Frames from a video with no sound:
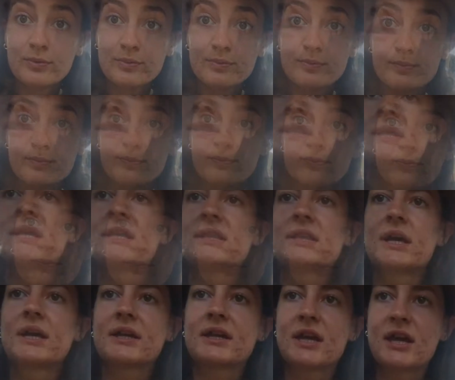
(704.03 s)
One thing
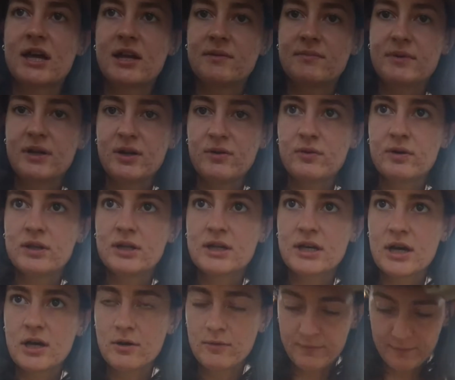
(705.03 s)
that can be really
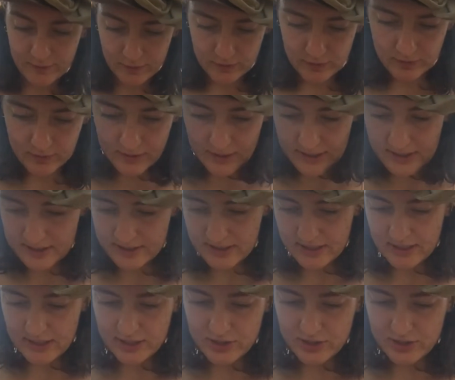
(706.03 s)
helpful is that I